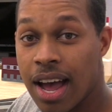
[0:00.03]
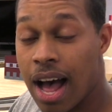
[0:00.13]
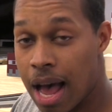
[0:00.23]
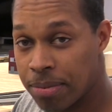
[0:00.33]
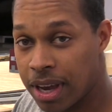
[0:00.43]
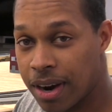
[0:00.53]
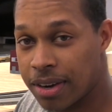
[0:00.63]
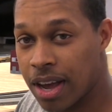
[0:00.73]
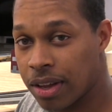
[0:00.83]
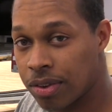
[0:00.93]
I'm
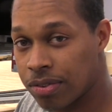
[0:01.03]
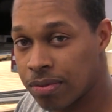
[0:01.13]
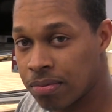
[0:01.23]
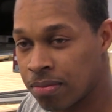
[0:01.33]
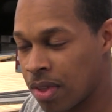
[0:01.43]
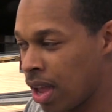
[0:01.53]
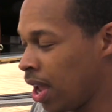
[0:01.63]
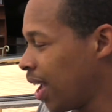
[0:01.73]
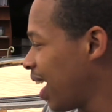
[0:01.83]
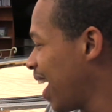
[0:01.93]
Kerry Douglas,
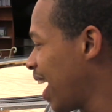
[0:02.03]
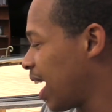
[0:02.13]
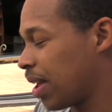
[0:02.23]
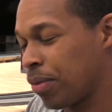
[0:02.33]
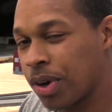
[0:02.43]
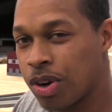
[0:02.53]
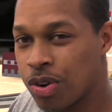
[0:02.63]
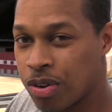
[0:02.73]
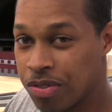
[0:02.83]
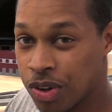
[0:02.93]
and we're going
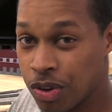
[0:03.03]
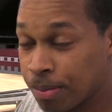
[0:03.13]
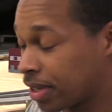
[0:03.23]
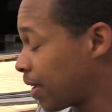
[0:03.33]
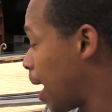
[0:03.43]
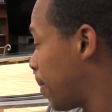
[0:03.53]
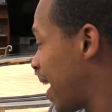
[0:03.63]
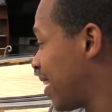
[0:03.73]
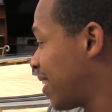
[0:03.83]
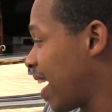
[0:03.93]
to do a review on my top
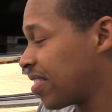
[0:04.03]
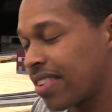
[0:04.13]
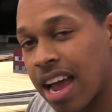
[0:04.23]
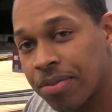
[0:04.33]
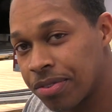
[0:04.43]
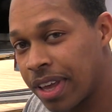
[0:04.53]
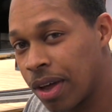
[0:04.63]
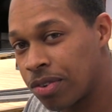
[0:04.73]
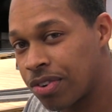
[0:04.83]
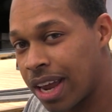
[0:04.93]
hat DASH-9 for
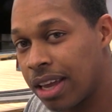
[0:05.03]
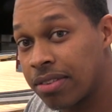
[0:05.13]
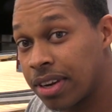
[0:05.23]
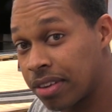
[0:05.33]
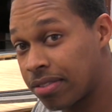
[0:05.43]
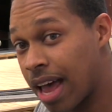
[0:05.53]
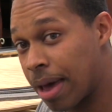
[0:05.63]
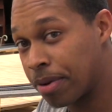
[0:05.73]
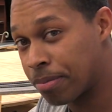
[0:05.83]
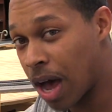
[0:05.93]
scale trains, and it's
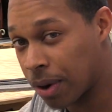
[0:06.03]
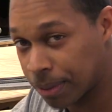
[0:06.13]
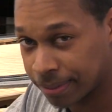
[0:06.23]
time to model.